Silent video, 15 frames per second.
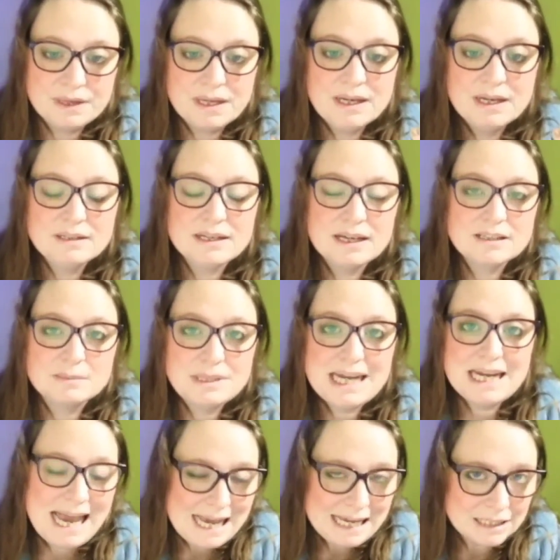take some in
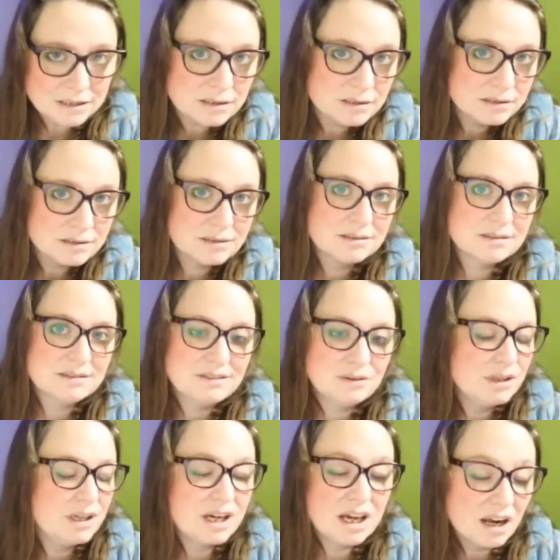your hand,
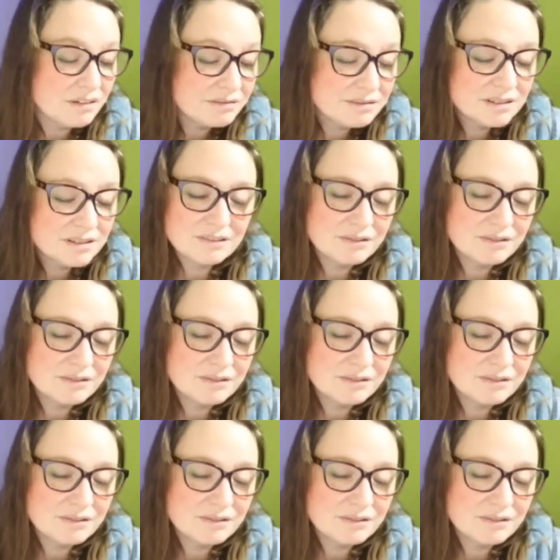your glove,